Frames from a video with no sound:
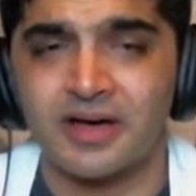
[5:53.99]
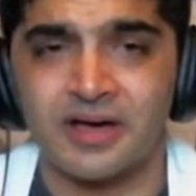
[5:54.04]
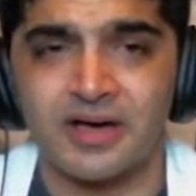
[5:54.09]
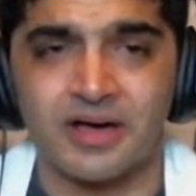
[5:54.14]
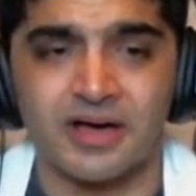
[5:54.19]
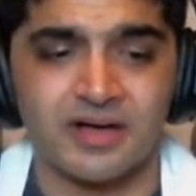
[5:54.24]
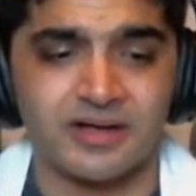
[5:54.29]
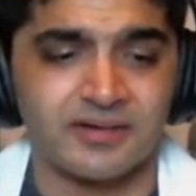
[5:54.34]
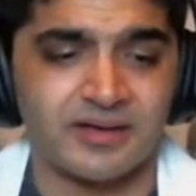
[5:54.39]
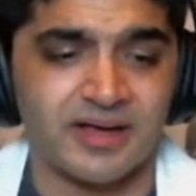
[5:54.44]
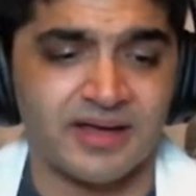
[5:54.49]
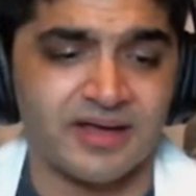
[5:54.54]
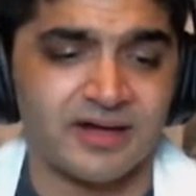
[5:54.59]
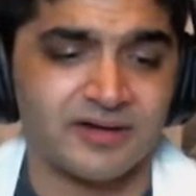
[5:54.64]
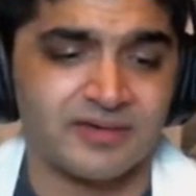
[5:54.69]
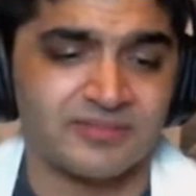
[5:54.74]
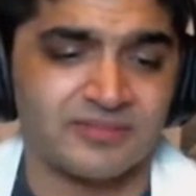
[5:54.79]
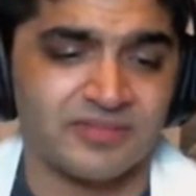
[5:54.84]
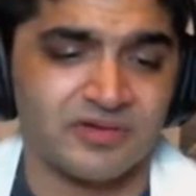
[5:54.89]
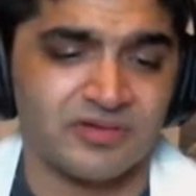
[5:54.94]
I
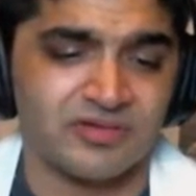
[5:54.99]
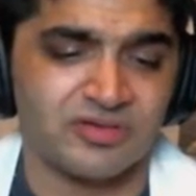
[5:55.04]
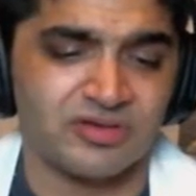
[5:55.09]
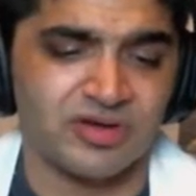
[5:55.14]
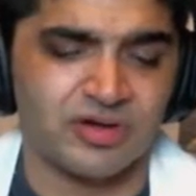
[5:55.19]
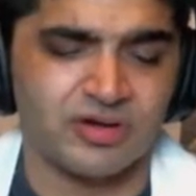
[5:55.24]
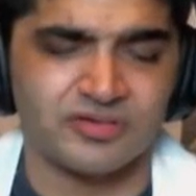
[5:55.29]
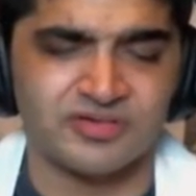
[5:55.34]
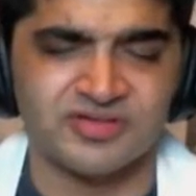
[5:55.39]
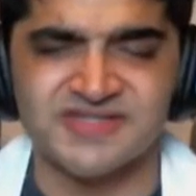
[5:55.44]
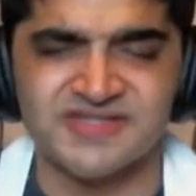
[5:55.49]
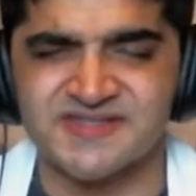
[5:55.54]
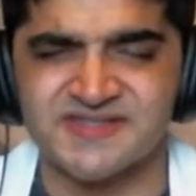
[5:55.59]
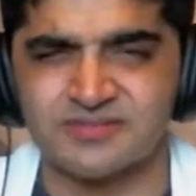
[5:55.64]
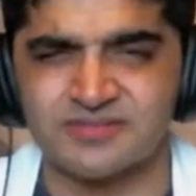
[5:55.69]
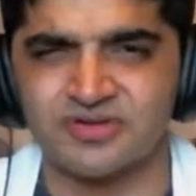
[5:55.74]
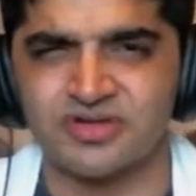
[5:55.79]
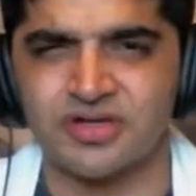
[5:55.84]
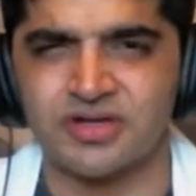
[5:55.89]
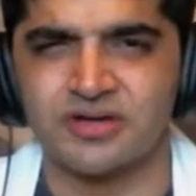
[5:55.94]
can just
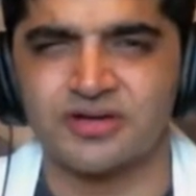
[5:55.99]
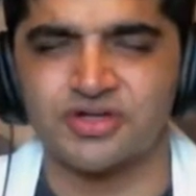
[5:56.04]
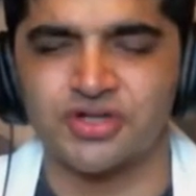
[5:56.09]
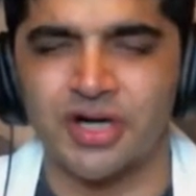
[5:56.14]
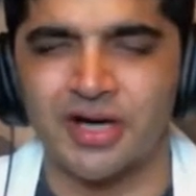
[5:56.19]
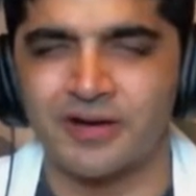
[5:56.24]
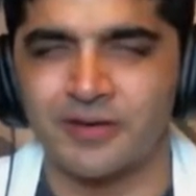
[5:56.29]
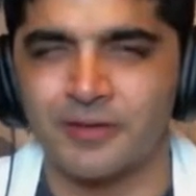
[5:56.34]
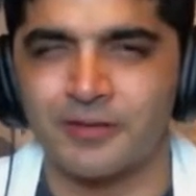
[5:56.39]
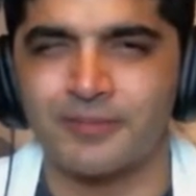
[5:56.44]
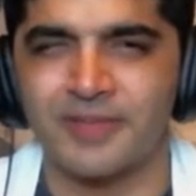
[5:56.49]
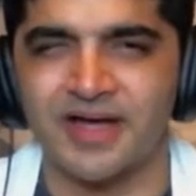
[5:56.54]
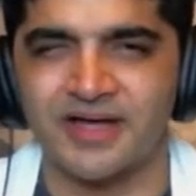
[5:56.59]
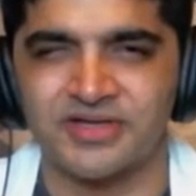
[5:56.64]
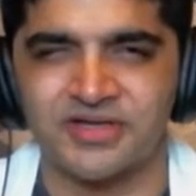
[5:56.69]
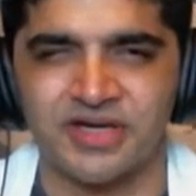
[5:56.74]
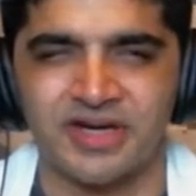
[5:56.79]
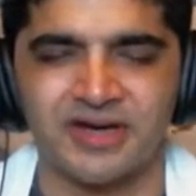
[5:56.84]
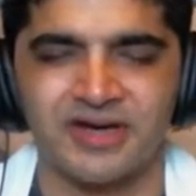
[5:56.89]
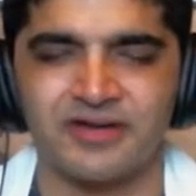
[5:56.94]
try to
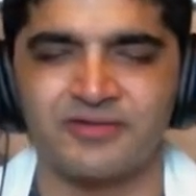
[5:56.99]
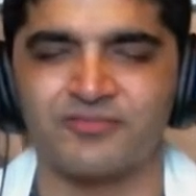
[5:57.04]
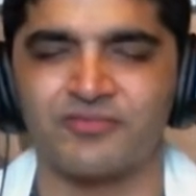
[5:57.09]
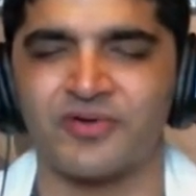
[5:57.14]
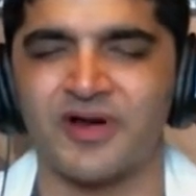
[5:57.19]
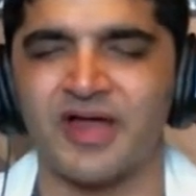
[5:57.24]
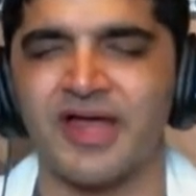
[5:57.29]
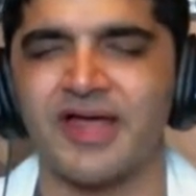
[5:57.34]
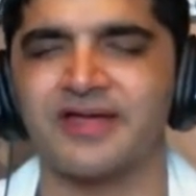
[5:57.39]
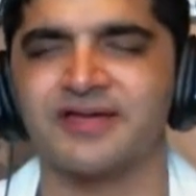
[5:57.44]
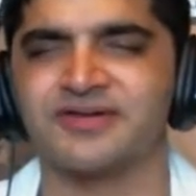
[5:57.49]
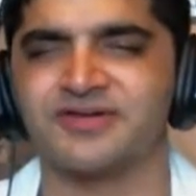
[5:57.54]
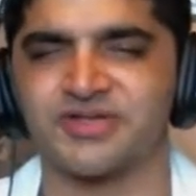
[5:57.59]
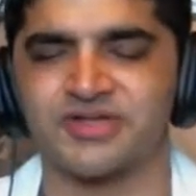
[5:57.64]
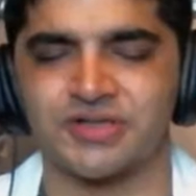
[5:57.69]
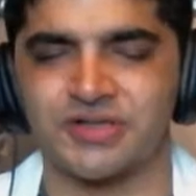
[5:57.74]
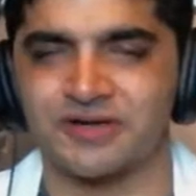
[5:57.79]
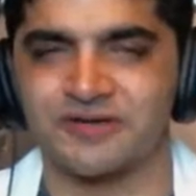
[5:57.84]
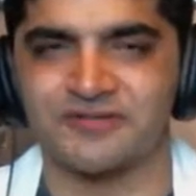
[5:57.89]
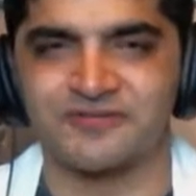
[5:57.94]
imagine any
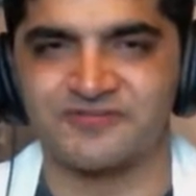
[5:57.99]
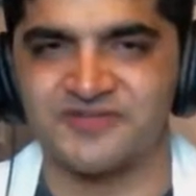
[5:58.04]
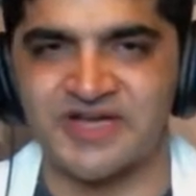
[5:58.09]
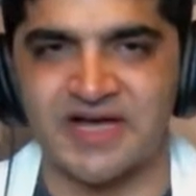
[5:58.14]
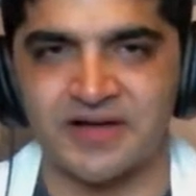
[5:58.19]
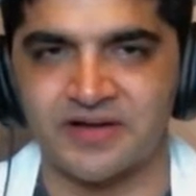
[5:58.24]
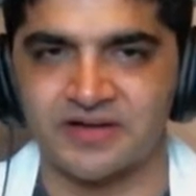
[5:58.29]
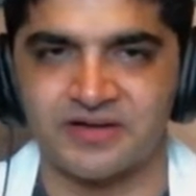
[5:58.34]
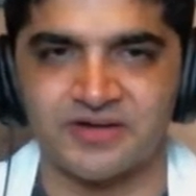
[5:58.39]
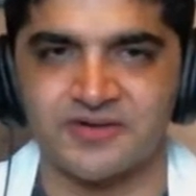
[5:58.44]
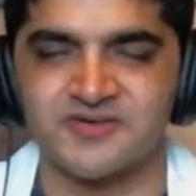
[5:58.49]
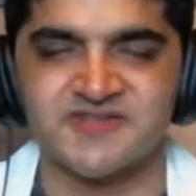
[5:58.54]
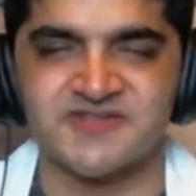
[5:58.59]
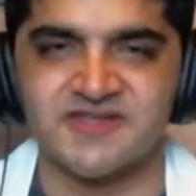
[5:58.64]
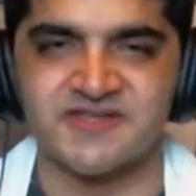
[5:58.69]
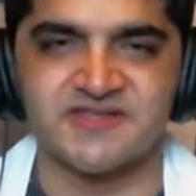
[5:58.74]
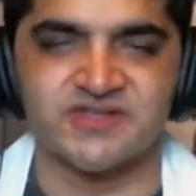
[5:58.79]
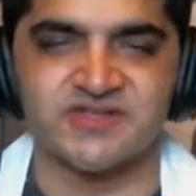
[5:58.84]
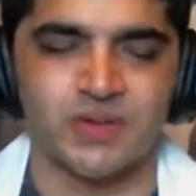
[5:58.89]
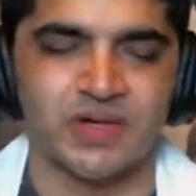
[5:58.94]
range of
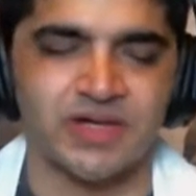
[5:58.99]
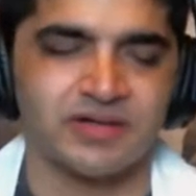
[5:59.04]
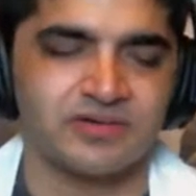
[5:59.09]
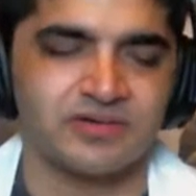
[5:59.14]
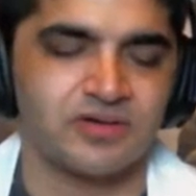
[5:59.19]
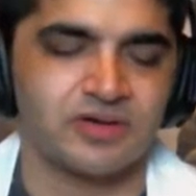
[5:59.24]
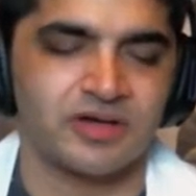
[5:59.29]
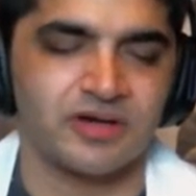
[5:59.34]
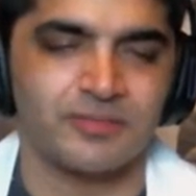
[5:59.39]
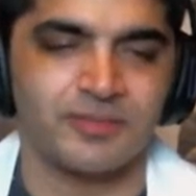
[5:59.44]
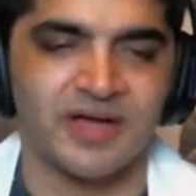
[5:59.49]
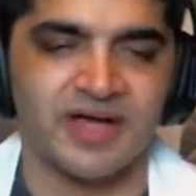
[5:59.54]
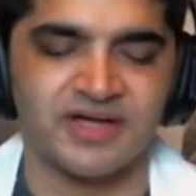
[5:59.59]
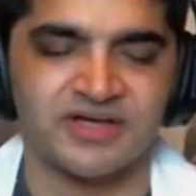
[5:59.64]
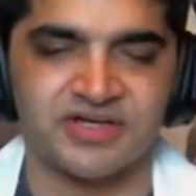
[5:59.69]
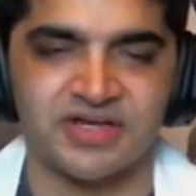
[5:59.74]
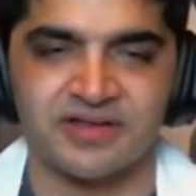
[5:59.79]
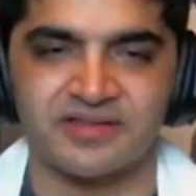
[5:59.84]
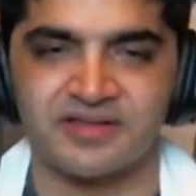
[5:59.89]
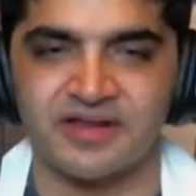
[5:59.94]
diagnoses, right? You can
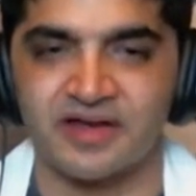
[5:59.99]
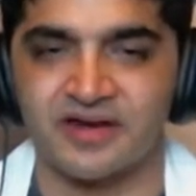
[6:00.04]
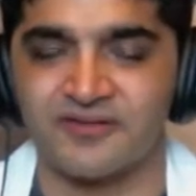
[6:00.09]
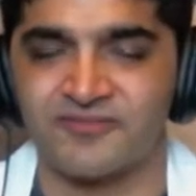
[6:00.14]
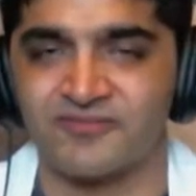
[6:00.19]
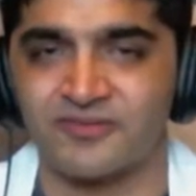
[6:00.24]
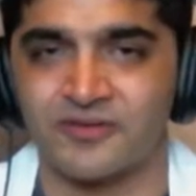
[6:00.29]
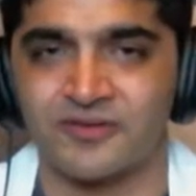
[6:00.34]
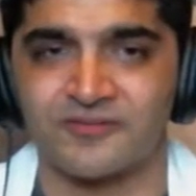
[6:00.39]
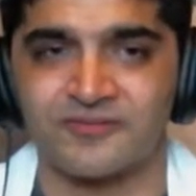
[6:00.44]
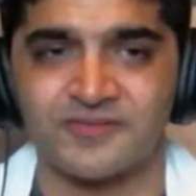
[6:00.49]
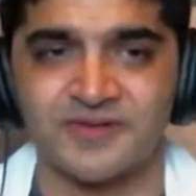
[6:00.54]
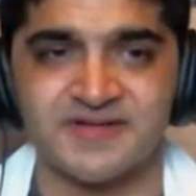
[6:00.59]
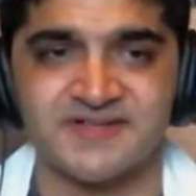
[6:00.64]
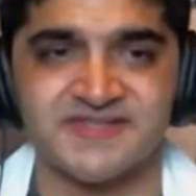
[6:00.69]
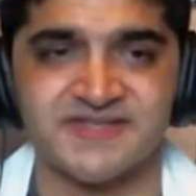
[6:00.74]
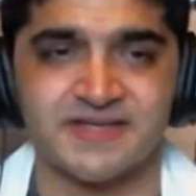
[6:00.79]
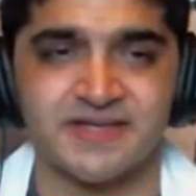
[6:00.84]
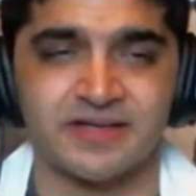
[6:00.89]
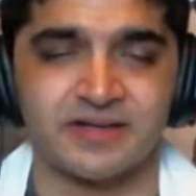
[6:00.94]
imagine that if you're
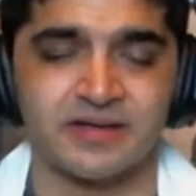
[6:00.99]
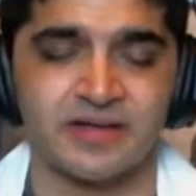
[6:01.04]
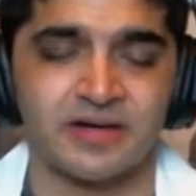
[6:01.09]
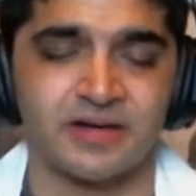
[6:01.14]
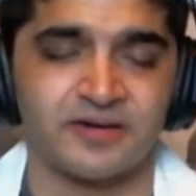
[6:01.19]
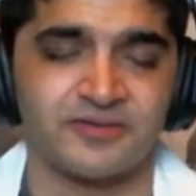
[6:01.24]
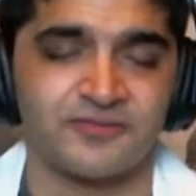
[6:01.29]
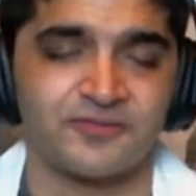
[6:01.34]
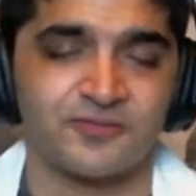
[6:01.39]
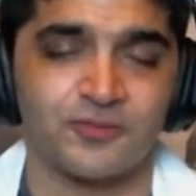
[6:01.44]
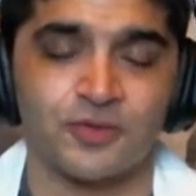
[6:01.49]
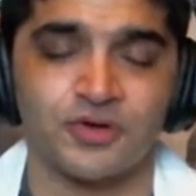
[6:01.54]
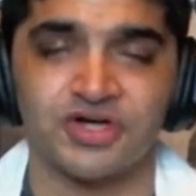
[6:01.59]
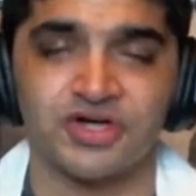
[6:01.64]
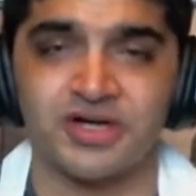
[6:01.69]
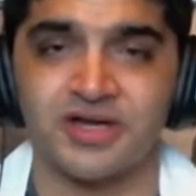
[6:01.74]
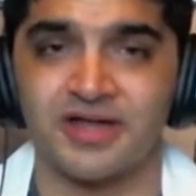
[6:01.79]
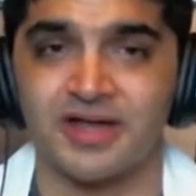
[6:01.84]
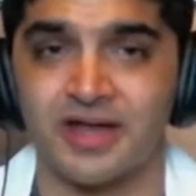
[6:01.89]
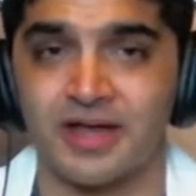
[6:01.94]
facing an
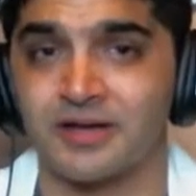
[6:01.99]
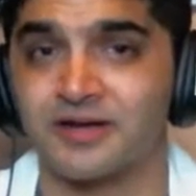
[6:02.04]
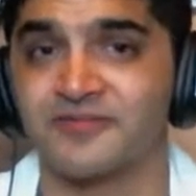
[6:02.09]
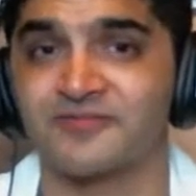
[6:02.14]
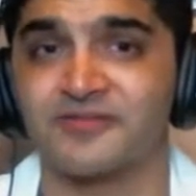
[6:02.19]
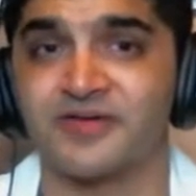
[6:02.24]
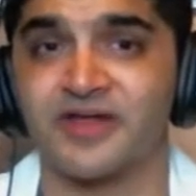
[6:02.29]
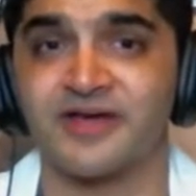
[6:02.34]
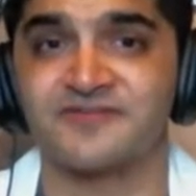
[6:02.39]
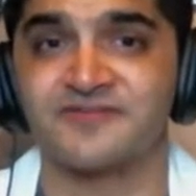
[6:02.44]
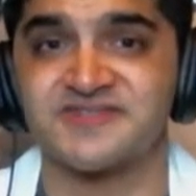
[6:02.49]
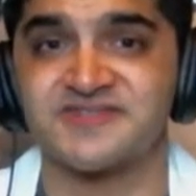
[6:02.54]
unfortunate end of life